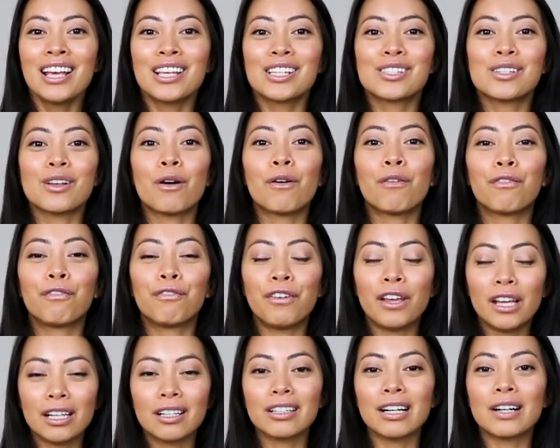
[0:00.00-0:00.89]
So
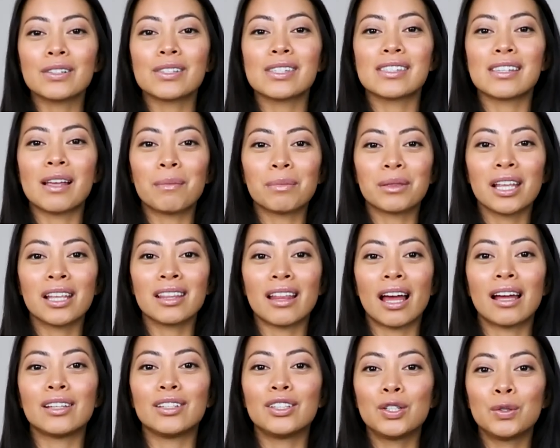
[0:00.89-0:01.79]
figure out something
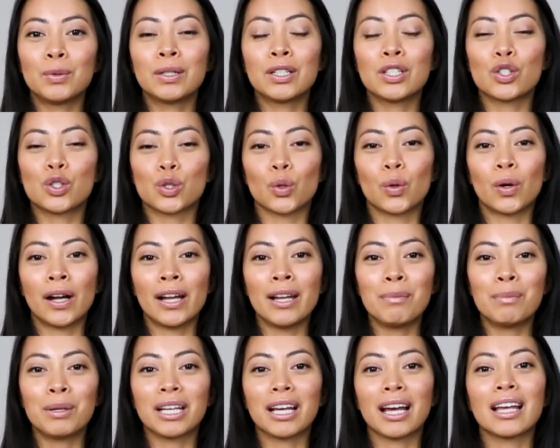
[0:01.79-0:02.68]
that you
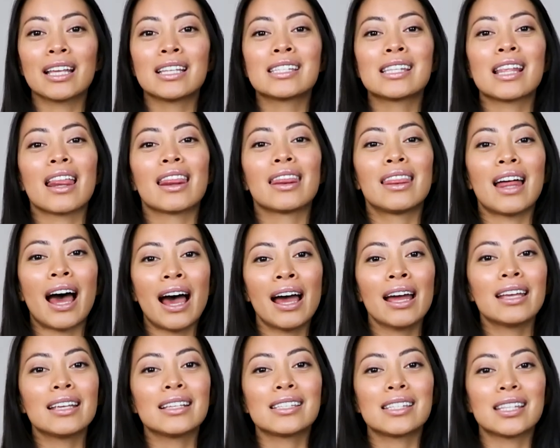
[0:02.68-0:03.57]
enjoy, because
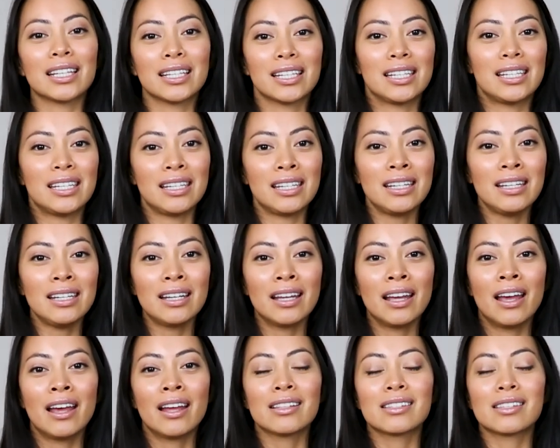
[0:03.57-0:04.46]
that is the key
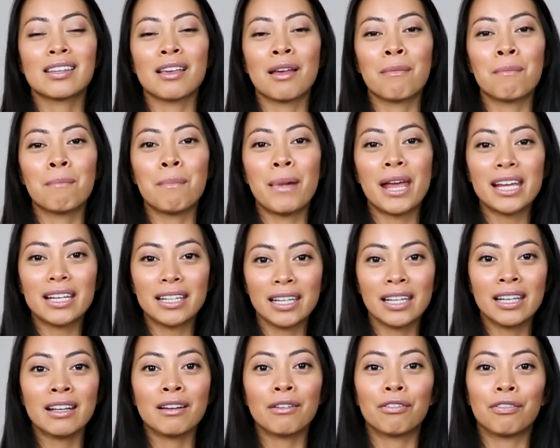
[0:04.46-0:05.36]
to
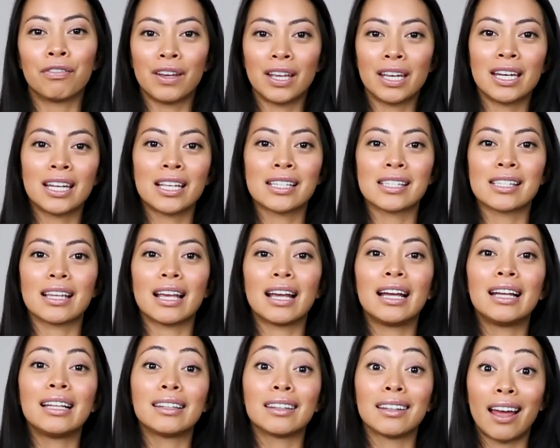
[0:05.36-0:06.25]
making fitness
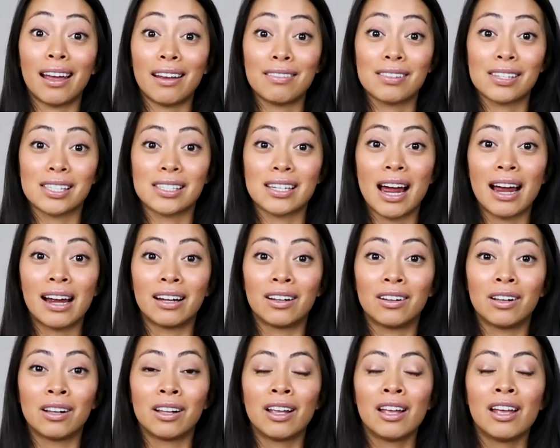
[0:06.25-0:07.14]
a
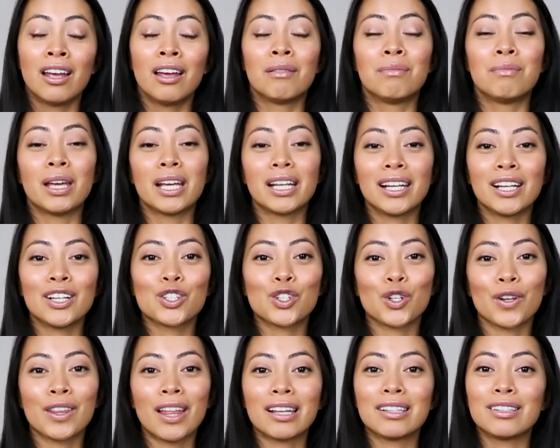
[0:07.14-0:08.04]
lifestyle. Making
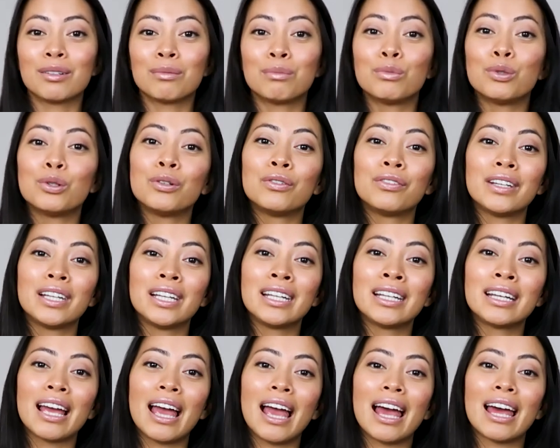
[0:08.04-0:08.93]
sure that you're
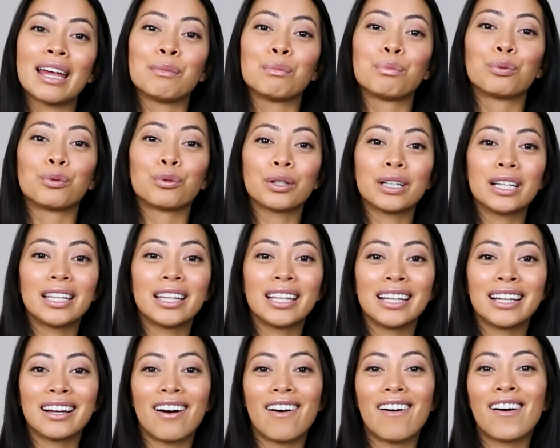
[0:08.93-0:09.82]
moving and
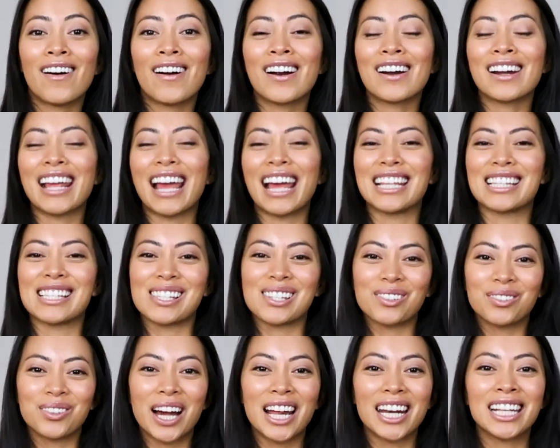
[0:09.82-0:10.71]
breathing hard and
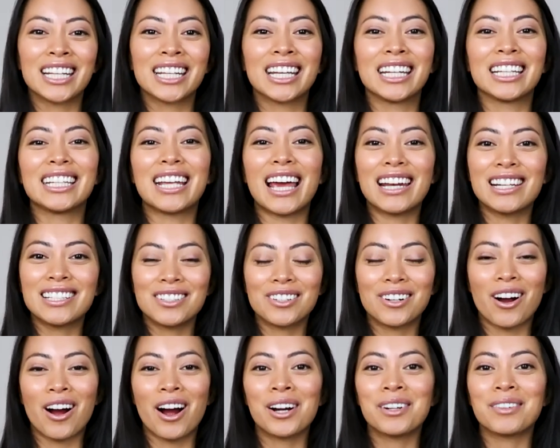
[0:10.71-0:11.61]
sweating and getting
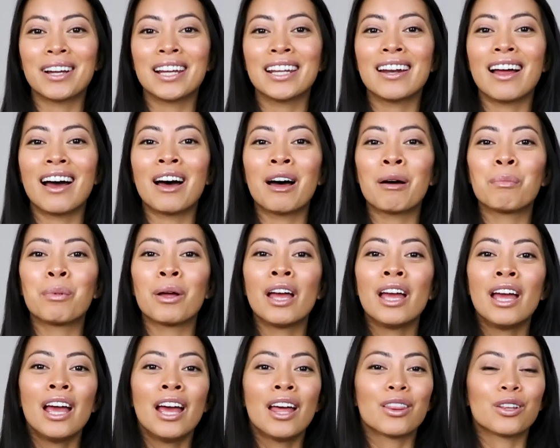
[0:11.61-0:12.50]
your heart rate up.
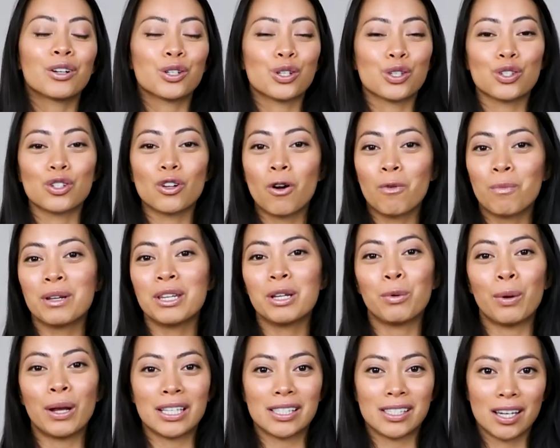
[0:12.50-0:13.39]
There's so
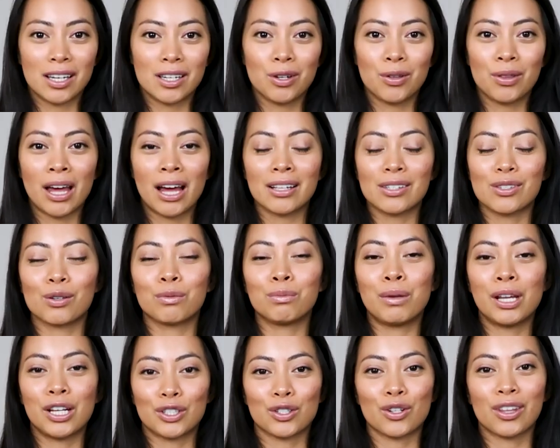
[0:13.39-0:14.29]
many ways to do that, so
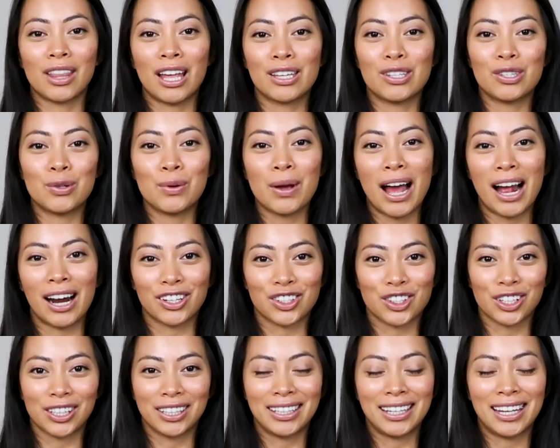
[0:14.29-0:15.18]
make sure that you
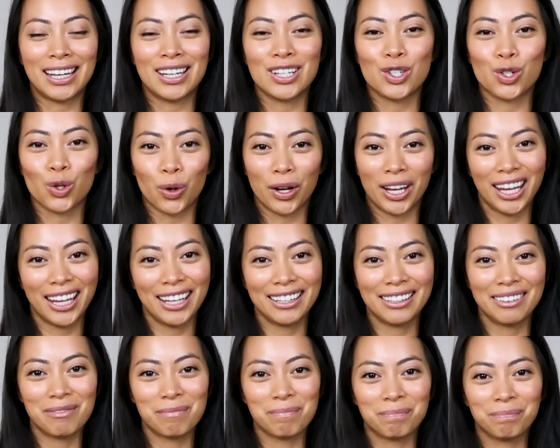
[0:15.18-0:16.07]
actually enjoy
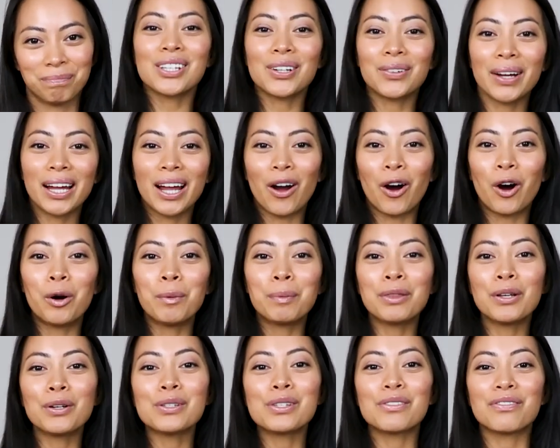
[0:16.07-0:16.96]
it. So I
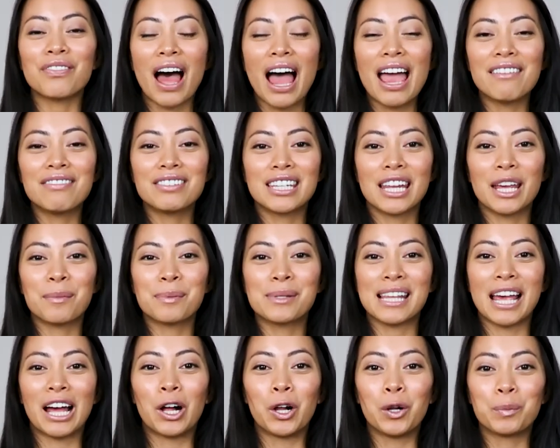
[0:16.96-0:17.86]
hope those 5
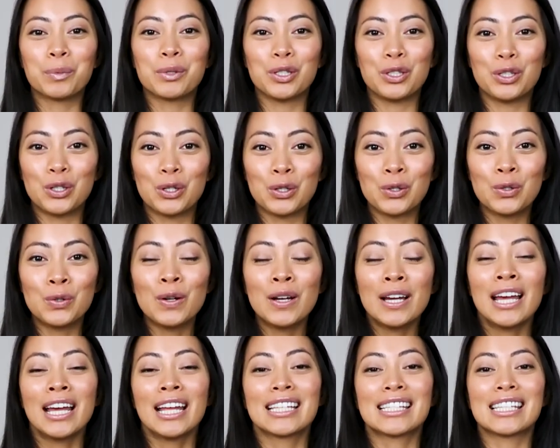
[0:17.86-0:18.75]
tips helped you
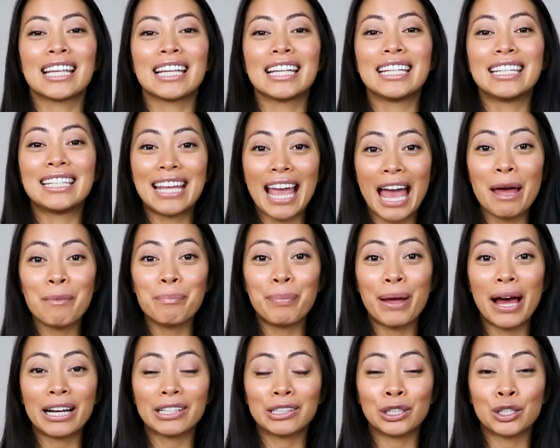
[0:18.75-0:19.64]
to get
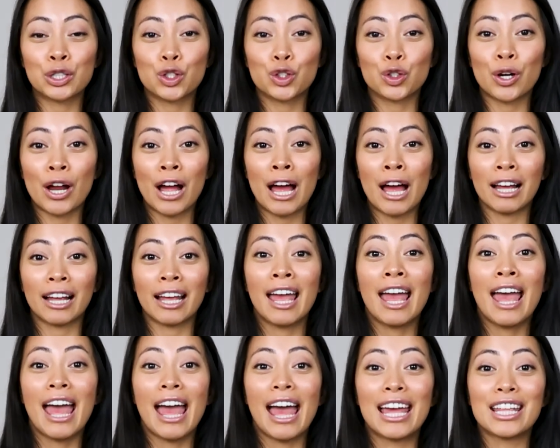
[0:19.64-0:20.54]
back on track
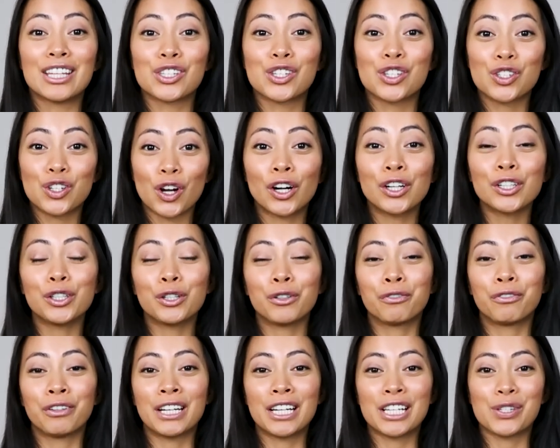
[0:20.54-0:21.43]
and start
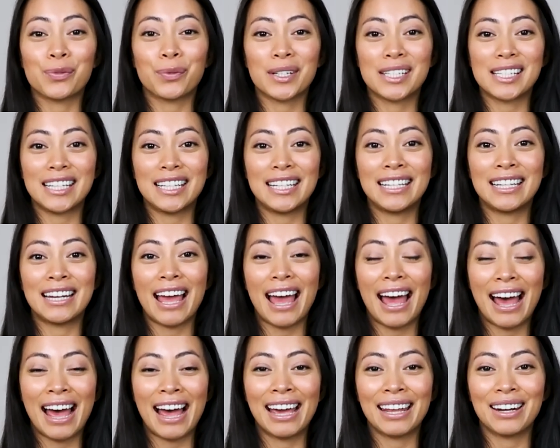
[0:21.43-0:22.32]
your fitness routine
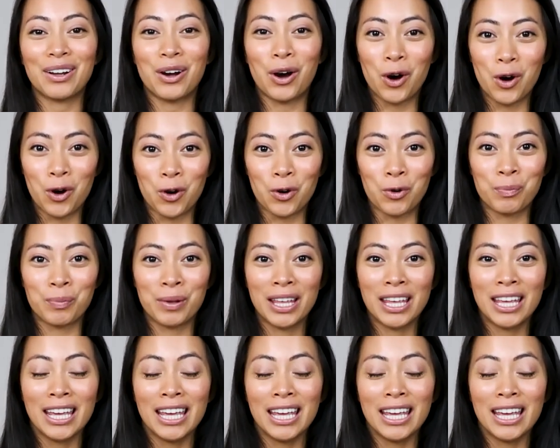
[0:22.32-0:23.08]
at home.